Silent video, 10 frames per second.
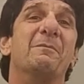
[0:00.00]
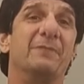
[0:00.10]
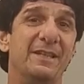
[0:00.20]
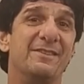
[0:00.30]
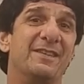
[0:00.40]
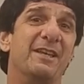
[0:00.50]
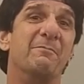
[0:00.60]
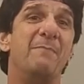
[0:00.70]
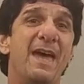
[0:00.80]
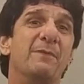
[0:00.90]
Police said a
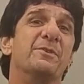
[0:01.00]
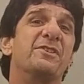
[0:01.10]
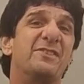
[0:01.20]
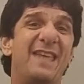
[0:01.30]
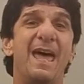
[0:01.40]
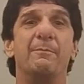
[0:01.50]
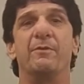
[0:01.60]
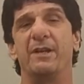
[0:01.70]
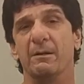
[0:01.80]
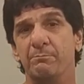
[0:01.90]
man was stabbed
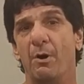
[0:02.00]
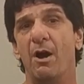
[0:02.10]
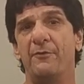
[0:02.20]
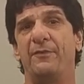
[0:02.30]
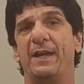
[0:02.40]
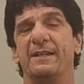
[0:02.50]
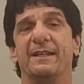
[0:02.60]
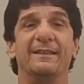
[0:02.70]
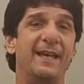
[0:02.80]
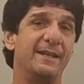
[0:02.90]
during a bar fight in
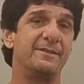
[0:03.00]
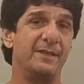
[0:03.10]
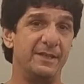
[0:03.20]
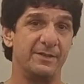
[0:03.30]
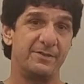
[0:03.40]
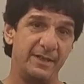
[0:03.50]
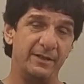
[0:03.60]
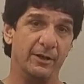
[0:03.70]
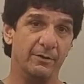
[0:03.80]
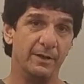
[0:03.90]
an Atlantic City
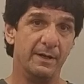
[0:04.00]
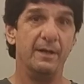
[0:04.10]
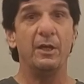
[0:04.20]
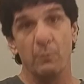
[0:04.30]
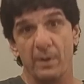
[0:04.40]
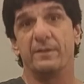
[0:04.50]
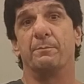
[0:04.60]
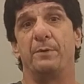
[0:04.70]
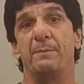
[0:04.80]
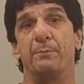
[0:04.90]
casino. He went
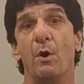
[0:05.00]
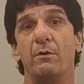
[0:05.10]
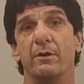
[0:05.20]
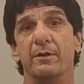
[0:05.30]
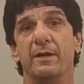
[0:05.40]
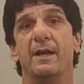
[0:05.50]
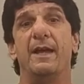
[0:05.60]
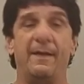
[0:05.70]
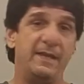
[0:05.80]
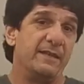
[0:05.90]
to play poker,
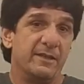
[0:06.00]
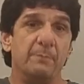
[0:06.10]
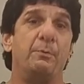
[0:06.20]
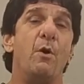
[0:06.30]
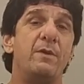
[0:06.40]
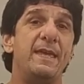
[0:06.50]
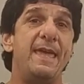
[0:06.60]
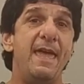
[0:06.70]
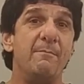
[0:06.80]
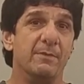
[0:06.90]
and they ended up poking
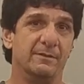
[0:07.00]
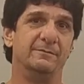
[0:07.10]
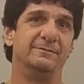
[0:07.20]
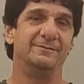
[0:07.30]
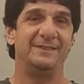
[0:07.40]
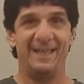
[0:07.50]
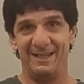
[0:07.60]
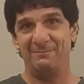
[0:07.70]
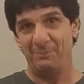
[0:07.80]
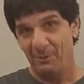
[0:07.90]
him.
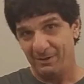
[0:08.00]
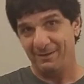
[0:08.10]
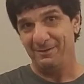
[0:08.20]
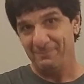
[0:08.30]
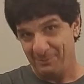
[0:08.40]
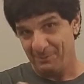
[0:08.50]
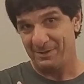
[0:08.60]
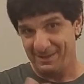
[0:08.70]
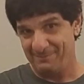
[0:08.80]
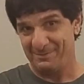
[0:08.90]
Get it? Poke her,
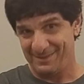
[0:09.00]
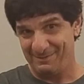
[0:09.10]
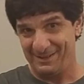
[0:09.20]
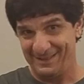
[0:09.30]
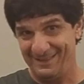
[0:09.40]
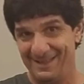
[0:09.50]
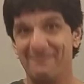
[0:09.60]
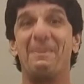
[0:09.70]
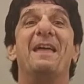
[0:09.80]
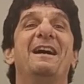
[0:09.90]
poke him. See what I did there?